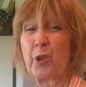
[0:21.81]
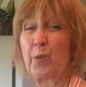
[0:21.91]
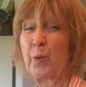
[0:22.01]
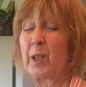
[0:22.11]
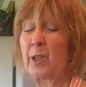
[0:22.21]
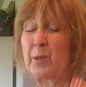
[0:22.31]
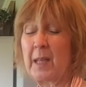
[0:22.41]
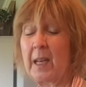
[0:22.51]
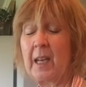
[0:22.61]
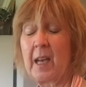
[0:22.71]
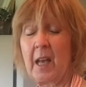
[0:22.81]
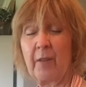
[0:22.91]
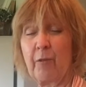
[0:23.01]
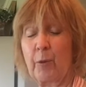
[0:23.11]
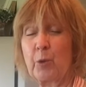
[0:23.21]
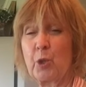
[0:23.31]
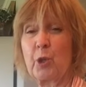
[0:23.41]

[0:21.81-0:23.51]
You can really use any kind of fruit.